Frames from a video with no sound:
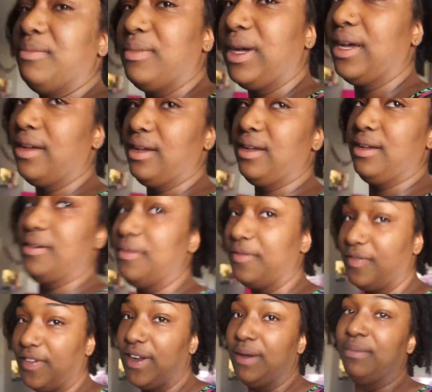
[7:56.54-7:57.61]
in my
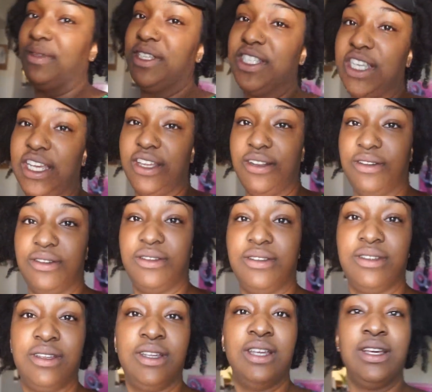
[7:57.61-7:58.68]
family channel.
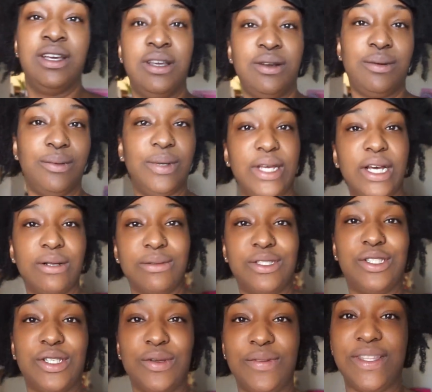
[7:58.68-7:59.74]
We don't
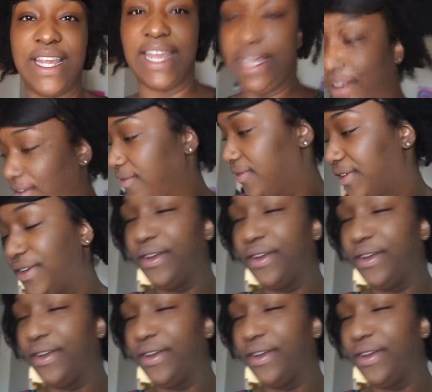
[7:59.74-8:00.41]
do that over